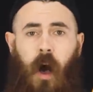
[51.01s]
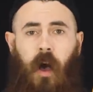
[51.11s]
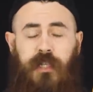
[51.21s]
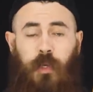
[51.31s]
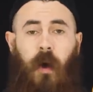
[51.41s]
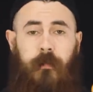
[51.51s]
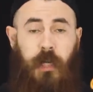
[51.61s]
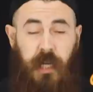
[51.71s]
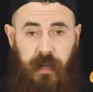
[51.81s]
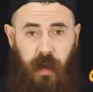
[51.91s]
Uh, squad
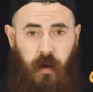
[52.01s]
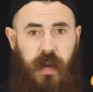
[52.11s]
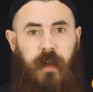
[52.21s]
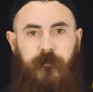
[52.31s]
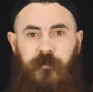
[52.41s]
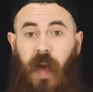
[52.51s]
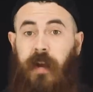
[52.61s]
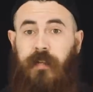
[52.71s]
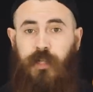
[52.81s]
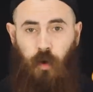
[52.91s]
machine gunner if
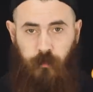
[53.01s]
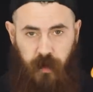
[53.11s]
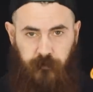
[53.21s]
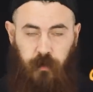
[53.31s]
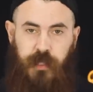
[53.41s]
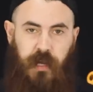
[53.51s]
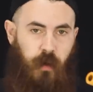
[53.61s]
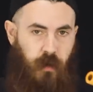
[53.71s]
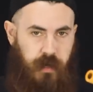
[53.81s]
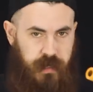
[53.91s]
that is your preference, and
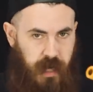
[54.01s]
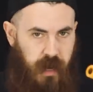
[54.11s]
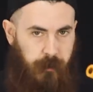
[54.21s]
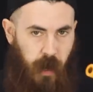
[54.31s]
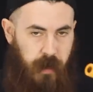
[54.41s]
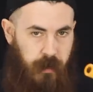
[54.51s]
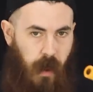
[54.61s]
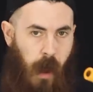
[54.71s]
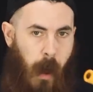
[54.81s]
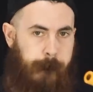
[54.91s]
I wanted to talk about it.
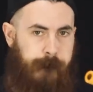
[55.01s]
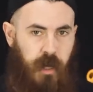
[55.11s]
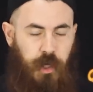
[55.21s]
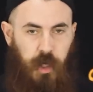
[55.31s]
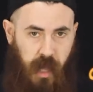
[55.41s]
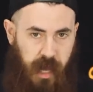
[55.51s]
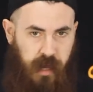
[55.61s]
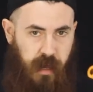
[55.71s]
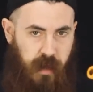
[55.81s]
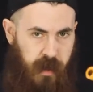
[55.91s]
Uh, much
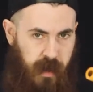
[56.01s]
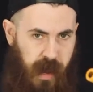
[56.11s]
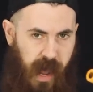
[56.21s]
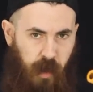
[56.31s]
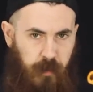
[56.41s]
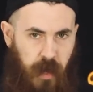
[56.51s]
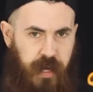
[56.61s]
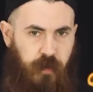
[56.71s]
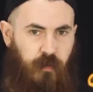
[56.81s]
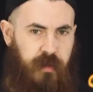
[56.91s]
like Al
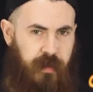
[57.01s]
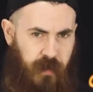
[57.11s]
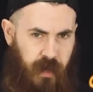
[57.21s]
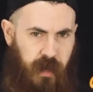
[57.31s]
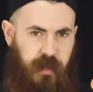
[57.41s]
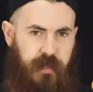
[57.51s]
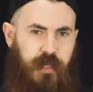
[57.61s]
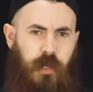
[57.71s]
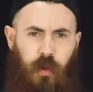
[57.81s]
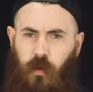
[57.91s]
Bundy reliving
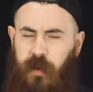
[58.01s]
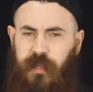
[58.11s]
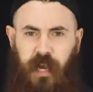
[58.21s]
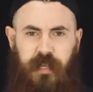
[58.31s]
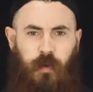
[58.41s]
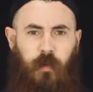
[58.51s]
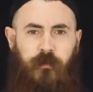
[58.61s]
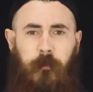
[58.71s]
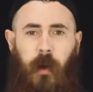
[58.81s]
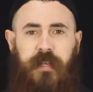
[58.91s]
his glorious high school
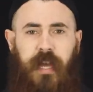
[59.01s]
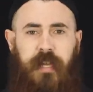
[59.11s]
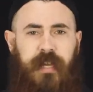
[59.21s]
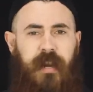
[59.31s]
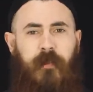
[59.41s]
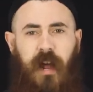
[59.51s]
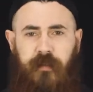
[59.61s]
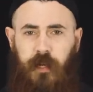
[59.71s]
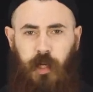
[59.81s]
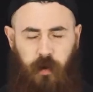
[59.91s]
football days, and I'm not
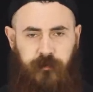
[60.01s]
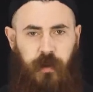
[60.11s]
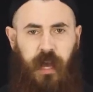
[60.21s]
even sure if you